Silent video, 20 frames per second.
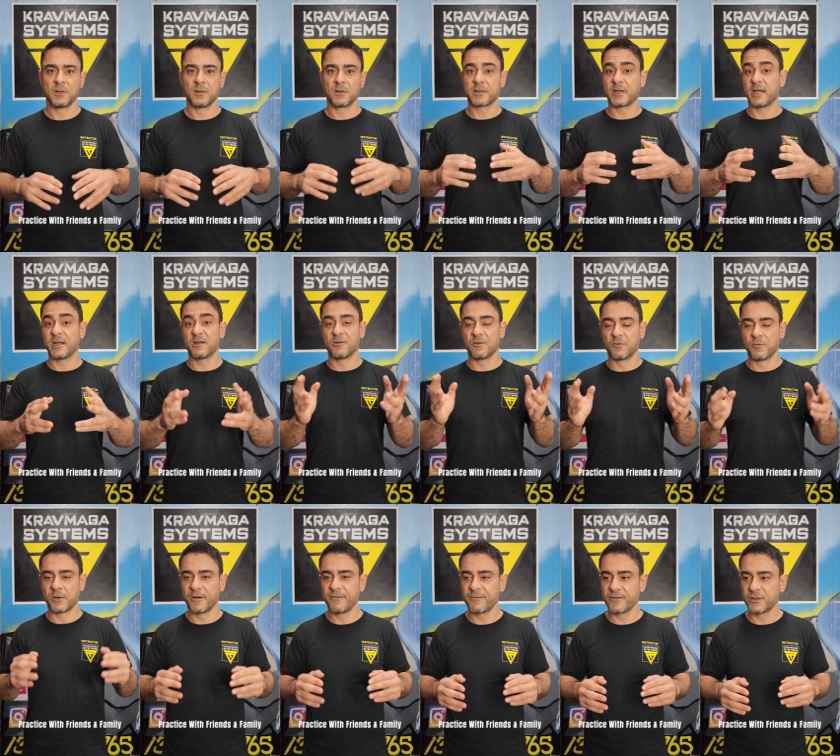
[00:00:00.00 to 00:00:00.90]
okay, or
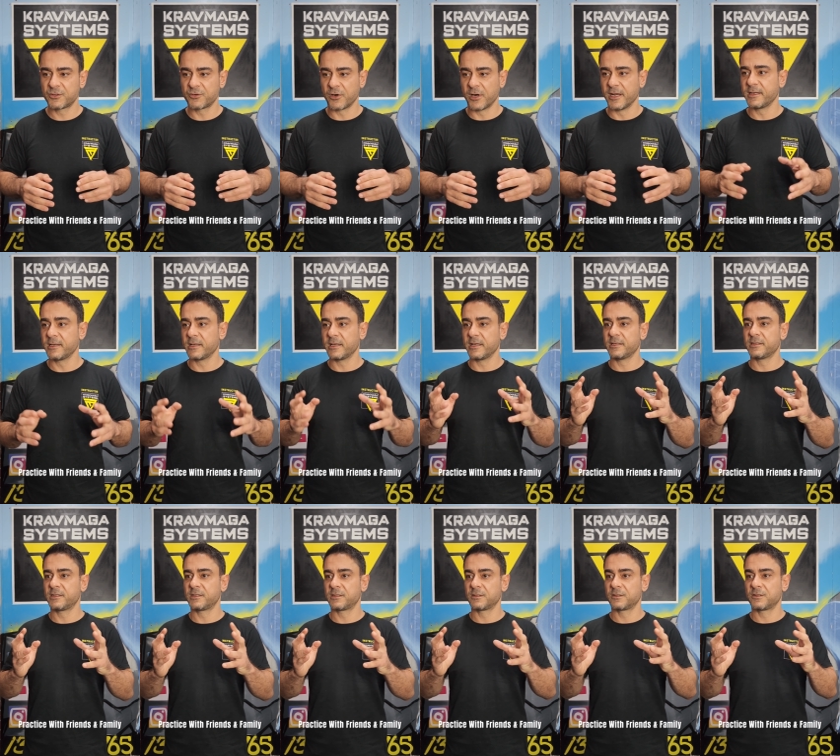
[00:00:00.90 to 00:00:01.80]
wherever you train,
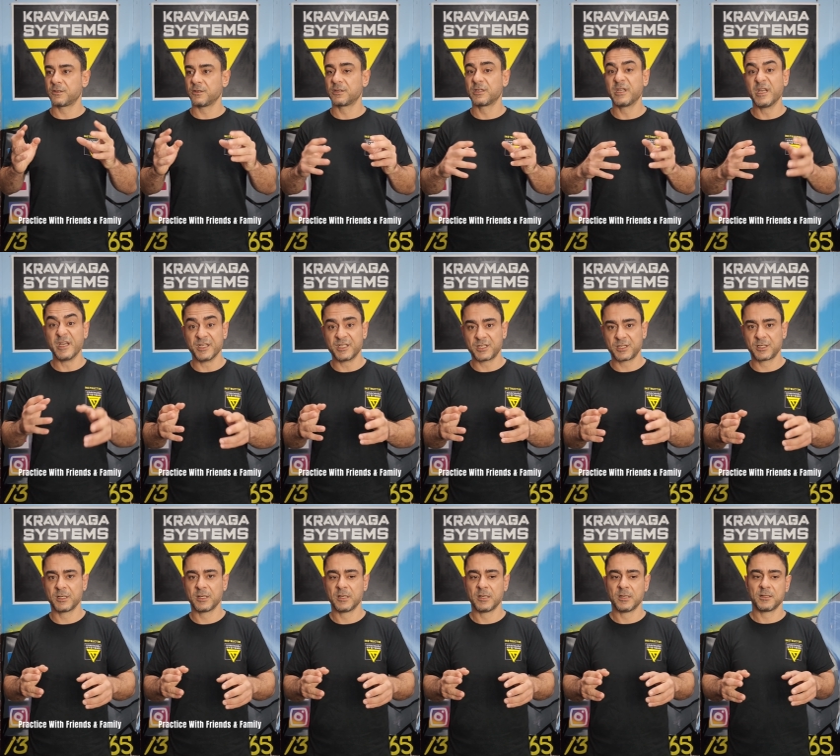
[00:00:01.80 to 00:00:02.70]
is to teach.
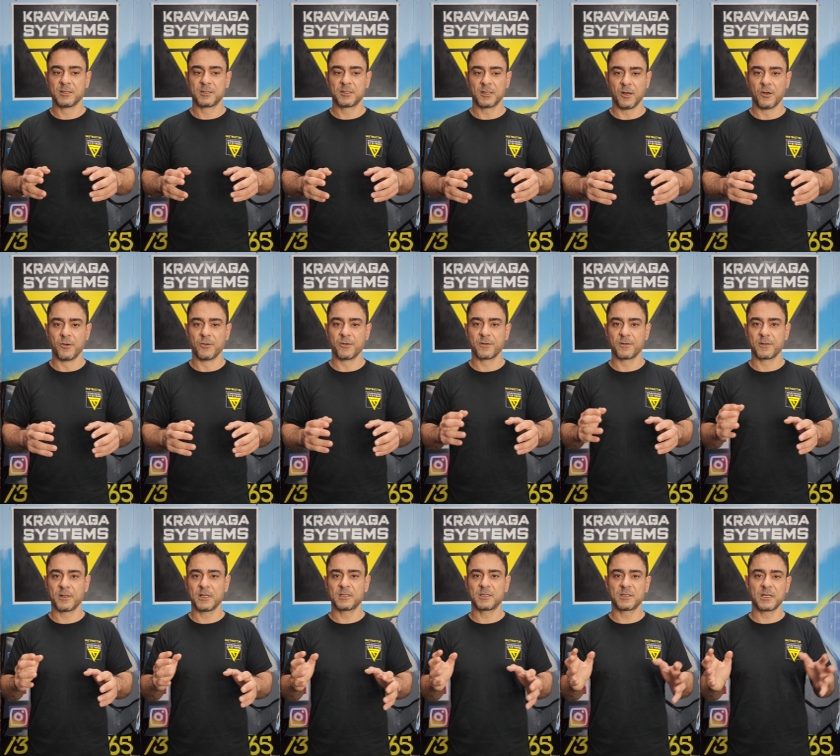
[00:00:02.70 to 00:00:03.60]
So
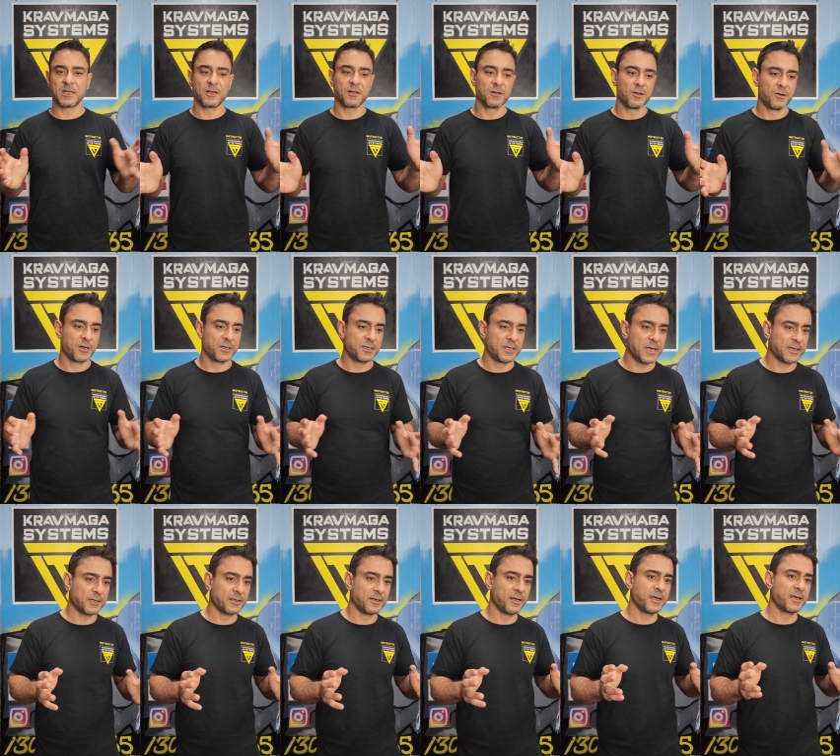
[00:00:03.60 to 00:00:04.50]
let's say you learn a
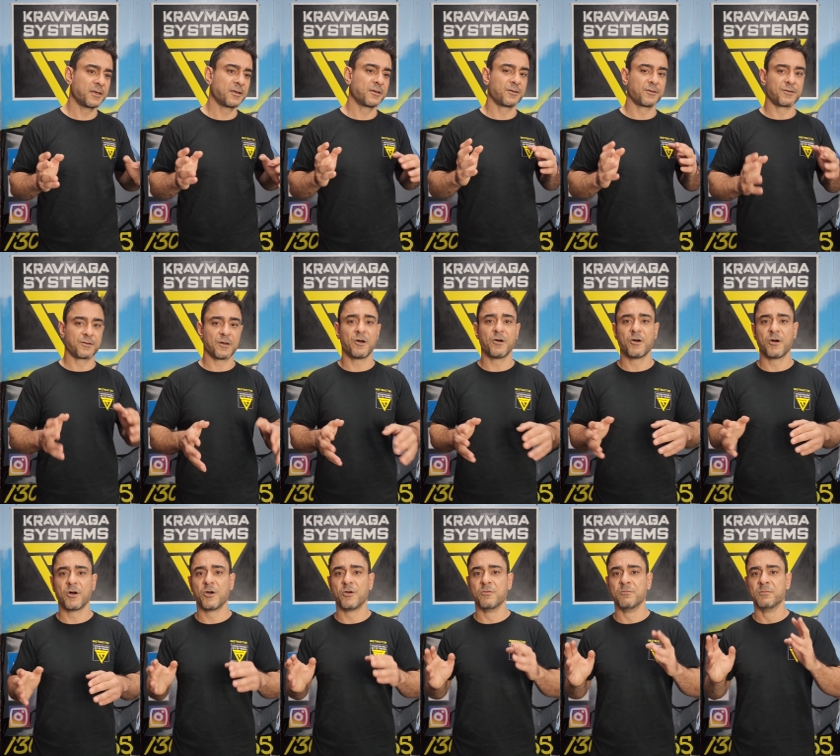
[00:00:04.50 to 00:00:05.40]
technique, go
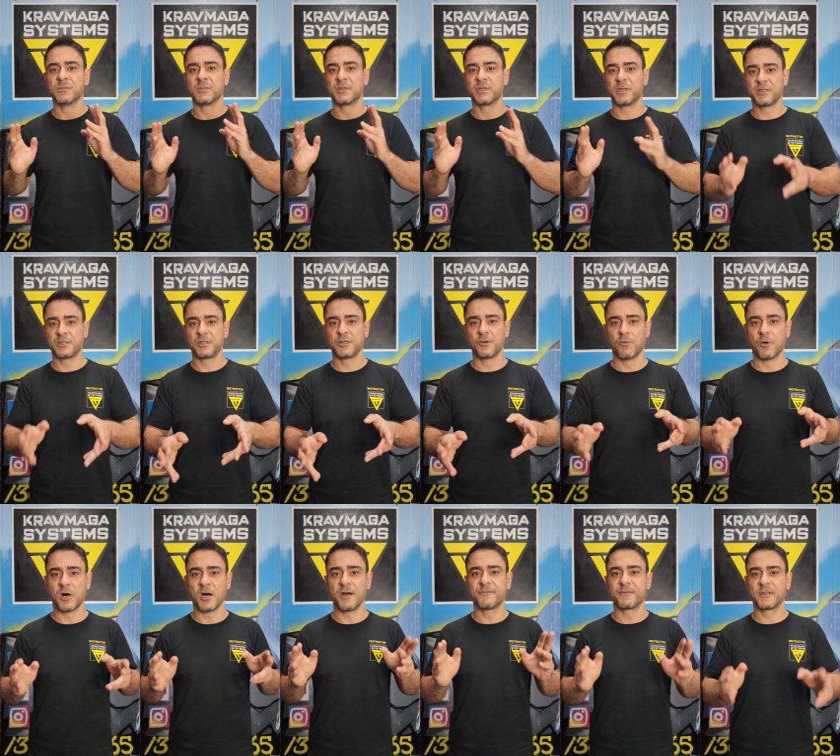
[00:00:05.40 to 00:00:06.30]
home, teach your
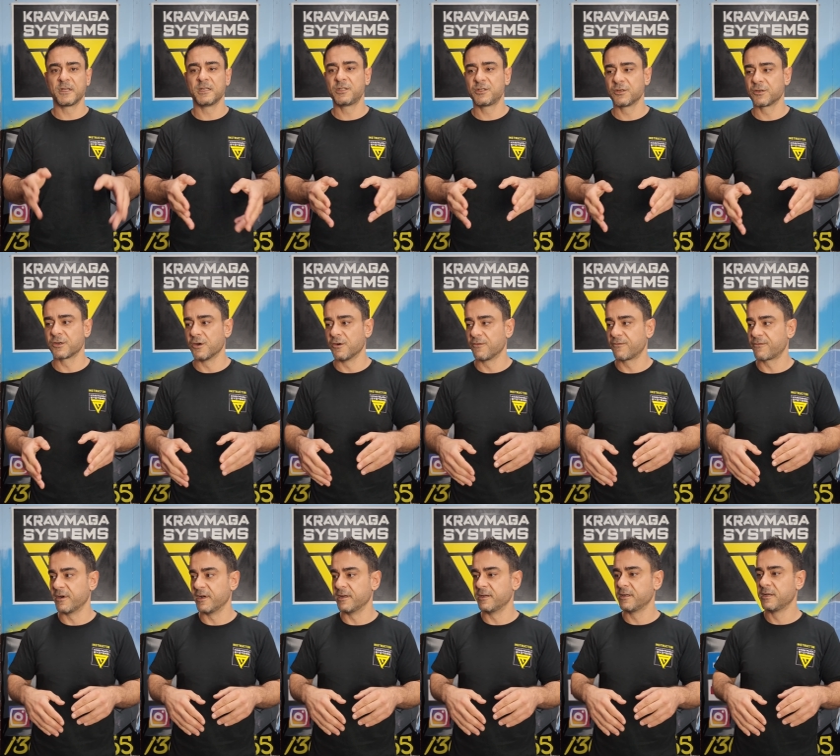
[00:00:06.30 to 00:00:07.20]
wife, teach your
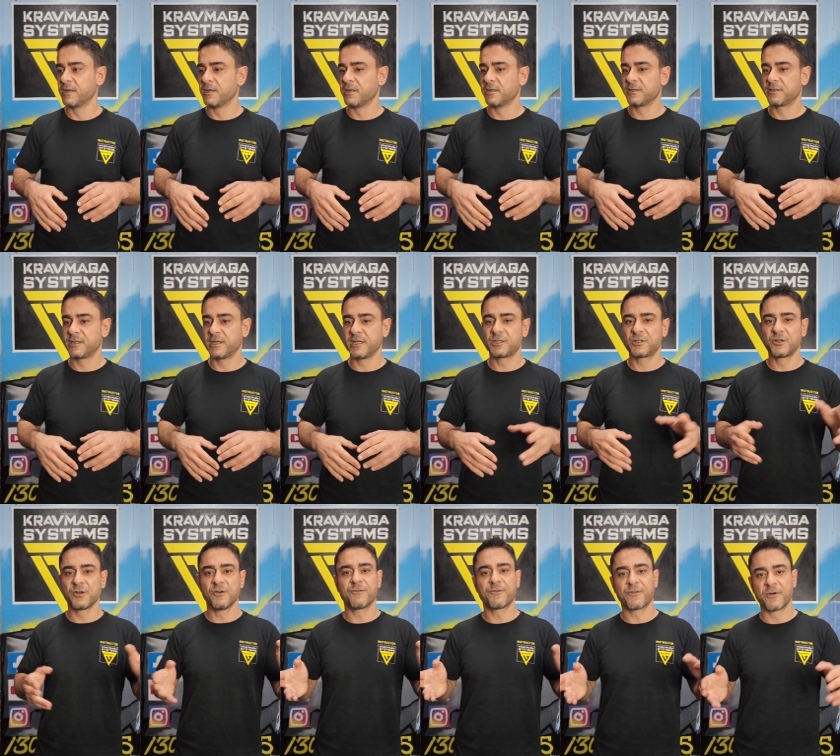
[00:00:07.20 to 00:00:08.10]
girlfriend, teach
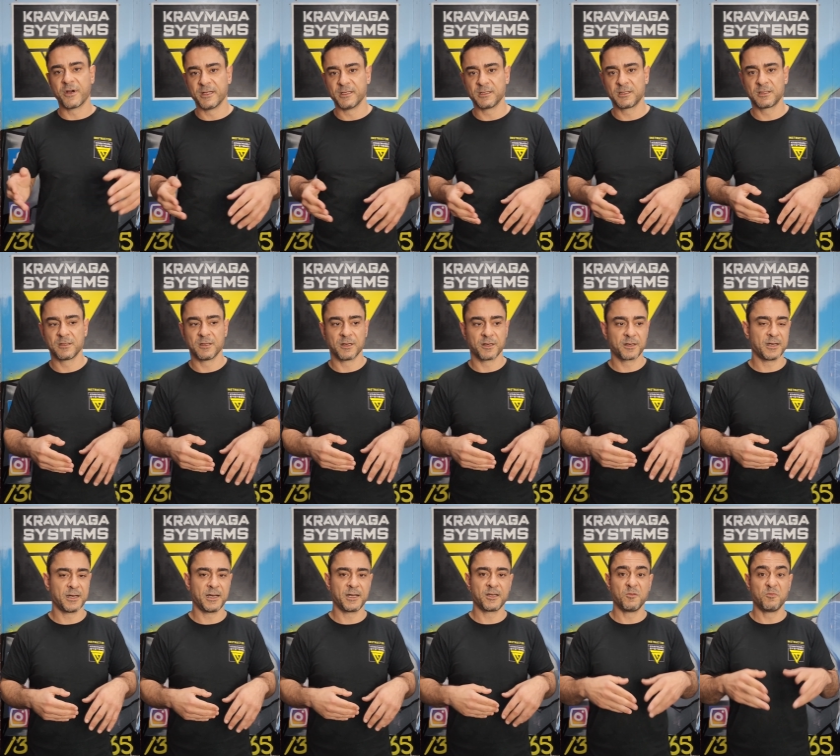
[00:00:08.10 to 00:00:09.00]
your friends,
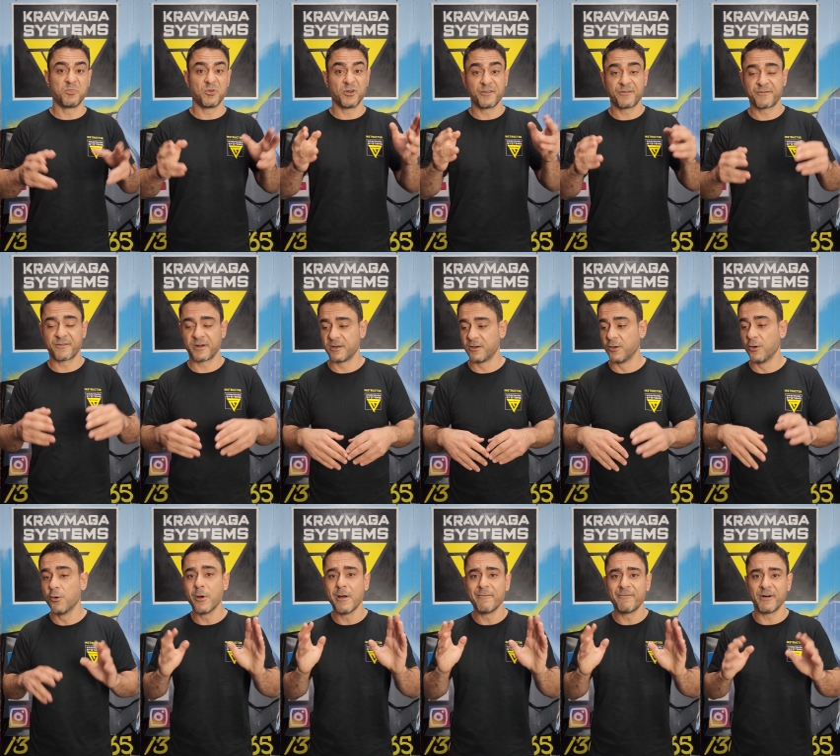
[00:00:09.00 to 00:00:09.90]
okay, your boyfriend,
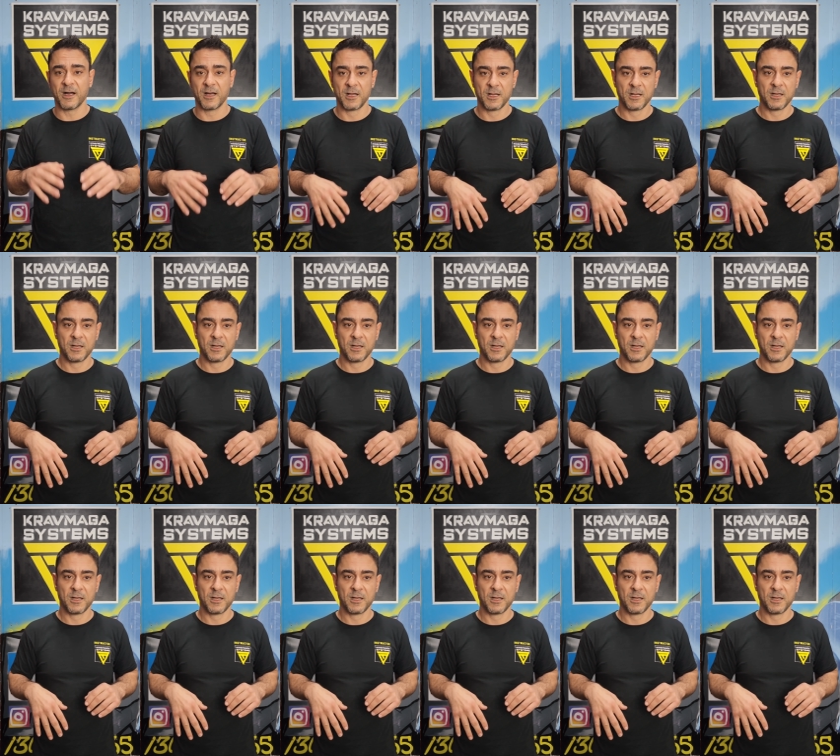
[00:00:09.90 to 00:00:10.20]
whoever.